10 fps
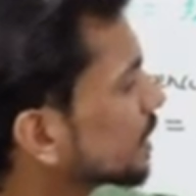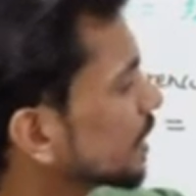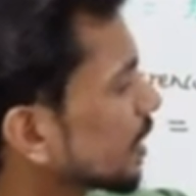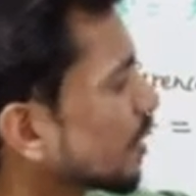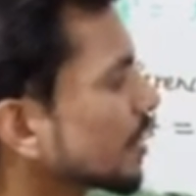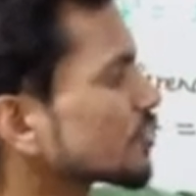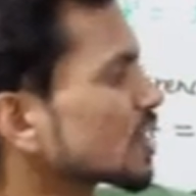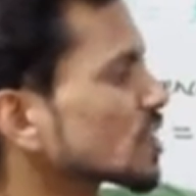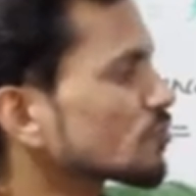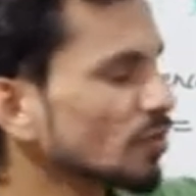the Lorentz
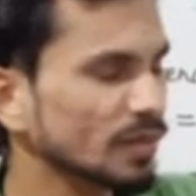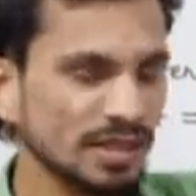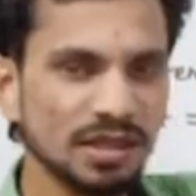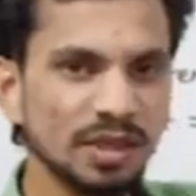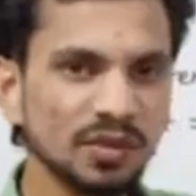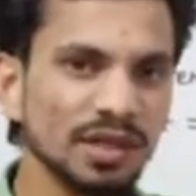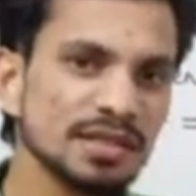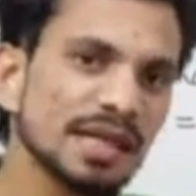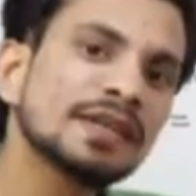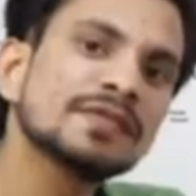transformation into
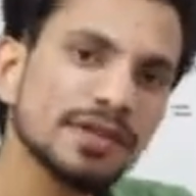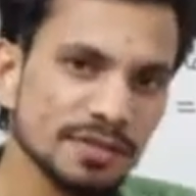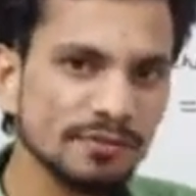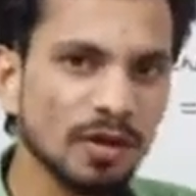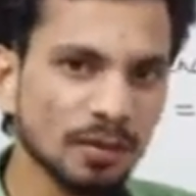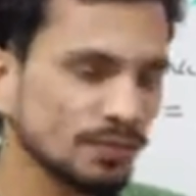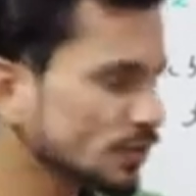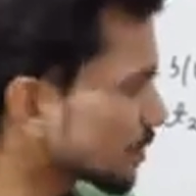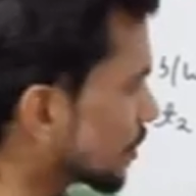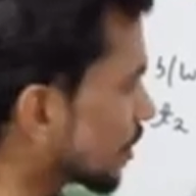its inverse form,
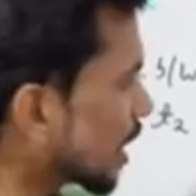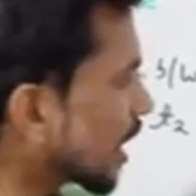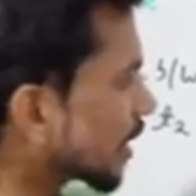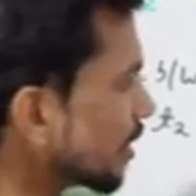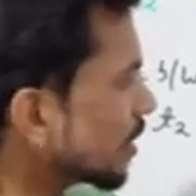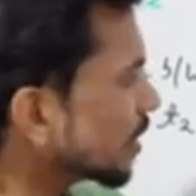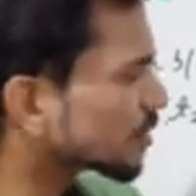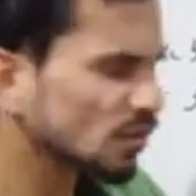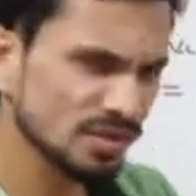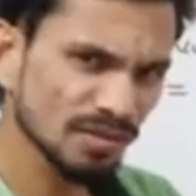so again,
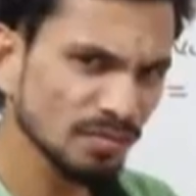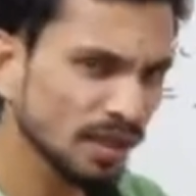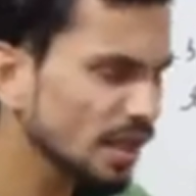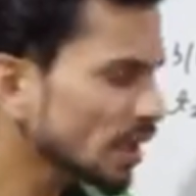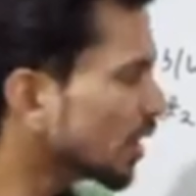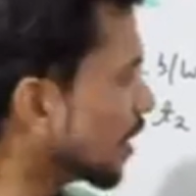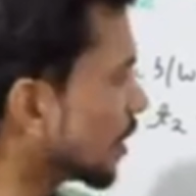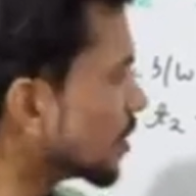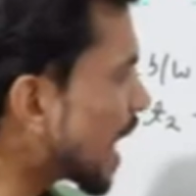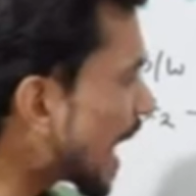so simply
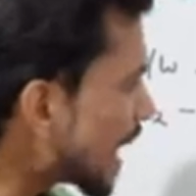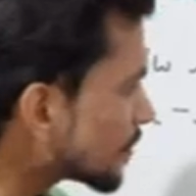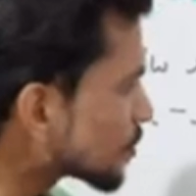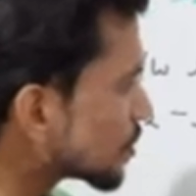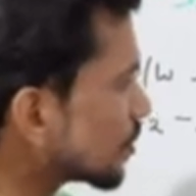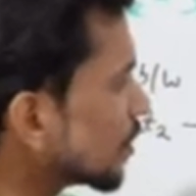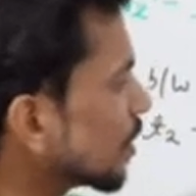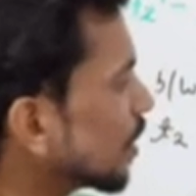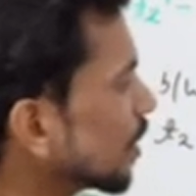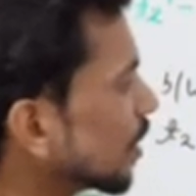you had to
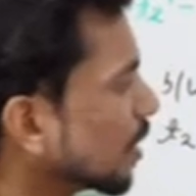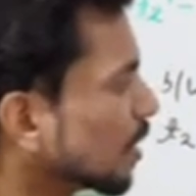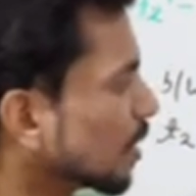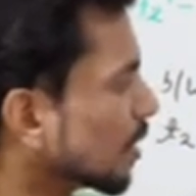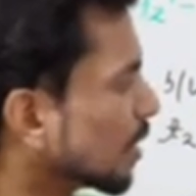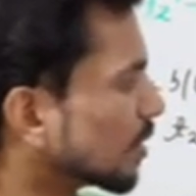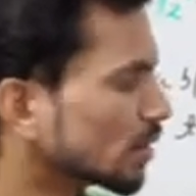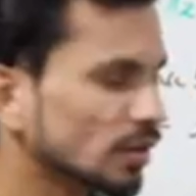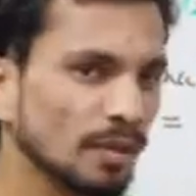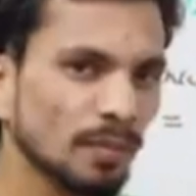
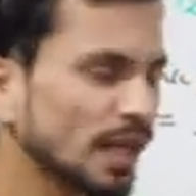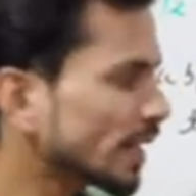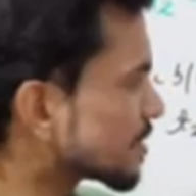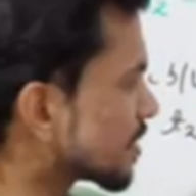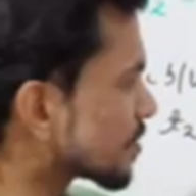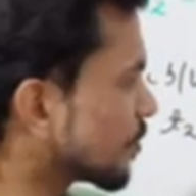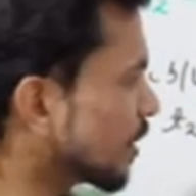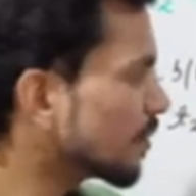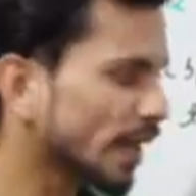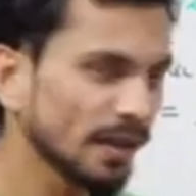replace this
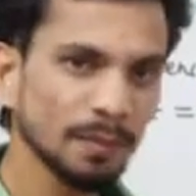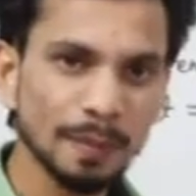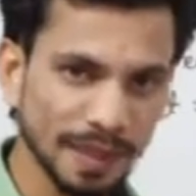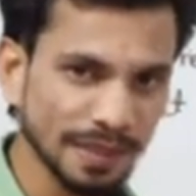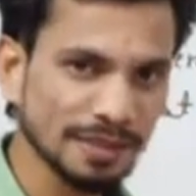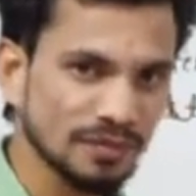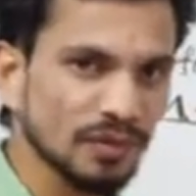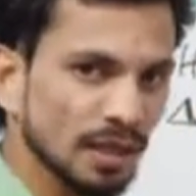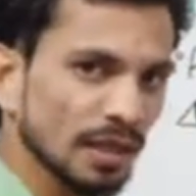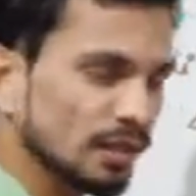v by minus
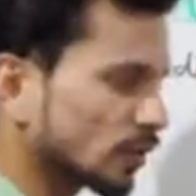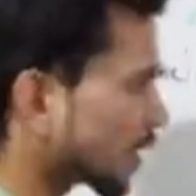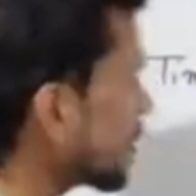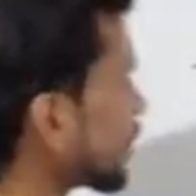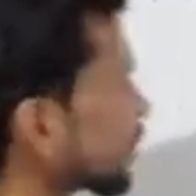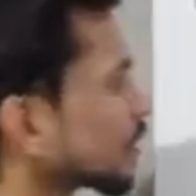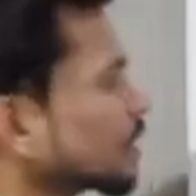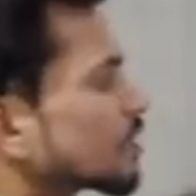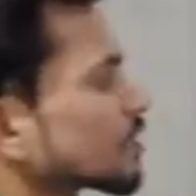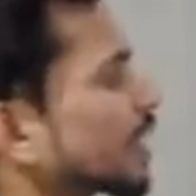v here, okay? So I